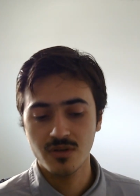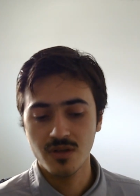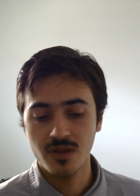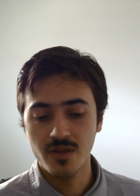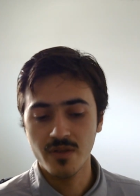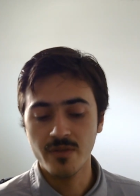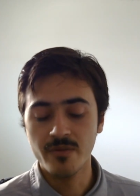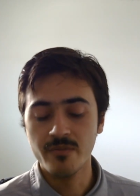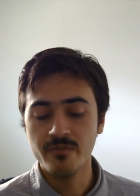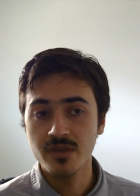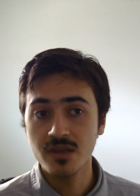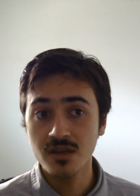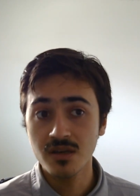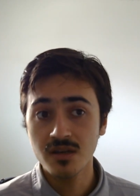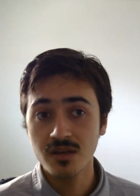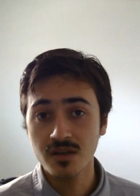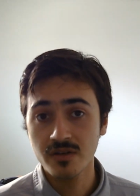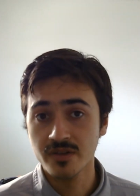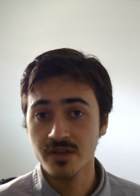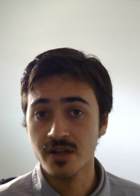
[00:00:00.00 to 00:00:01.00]
the
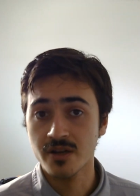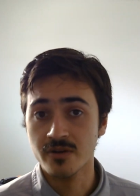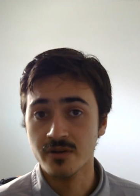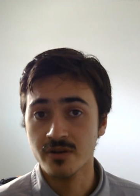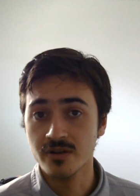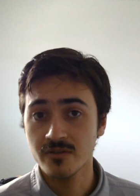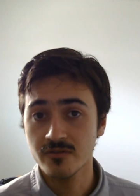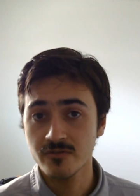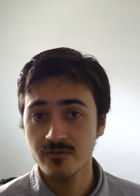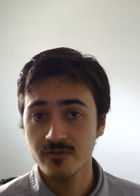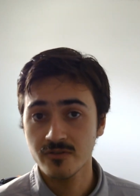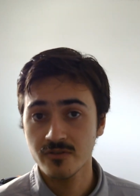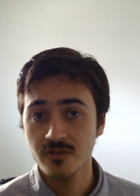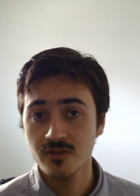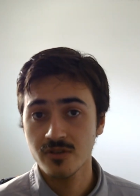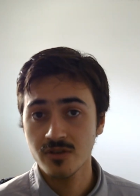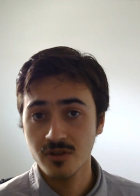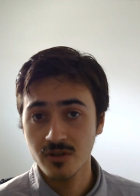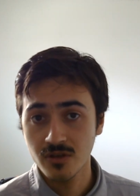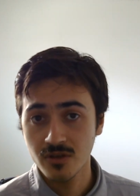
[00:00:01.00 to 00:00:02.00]
meaning of a narrative
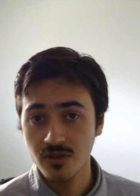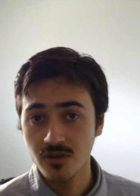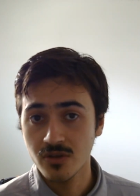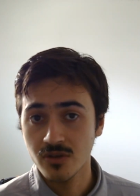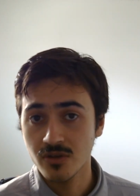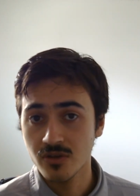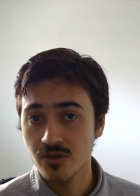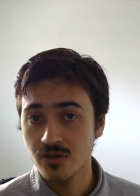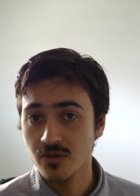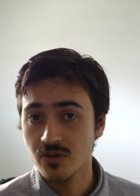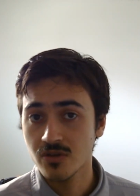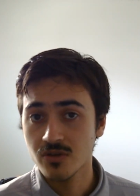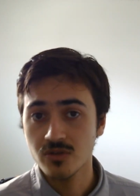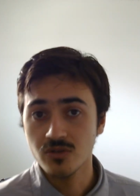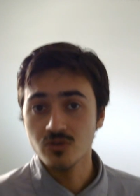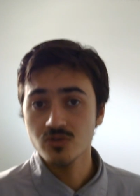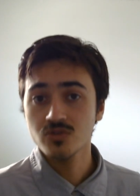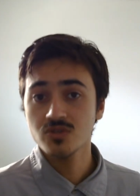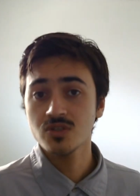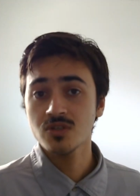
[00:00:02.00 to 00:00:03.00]

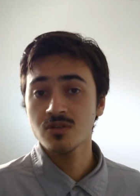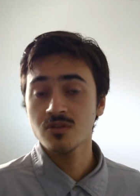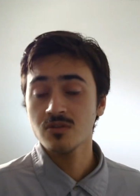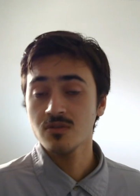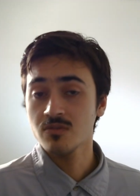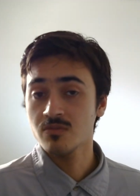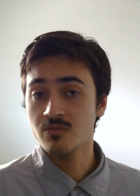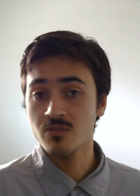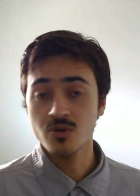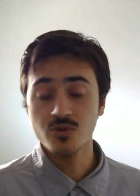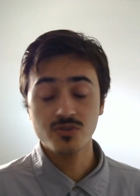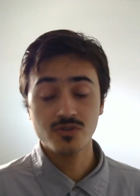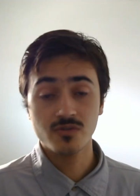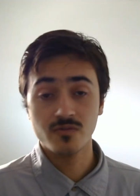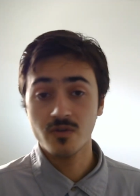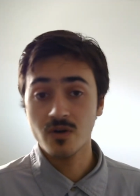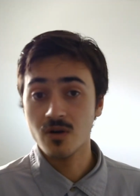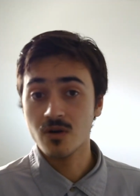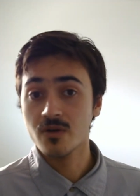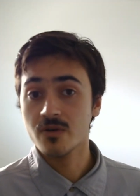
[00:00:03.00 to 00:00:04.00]
using, most of
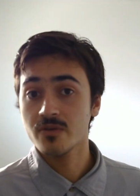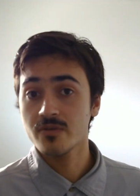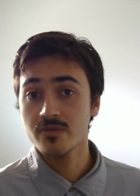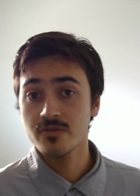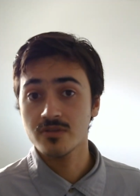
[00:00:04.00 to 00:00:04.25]
all,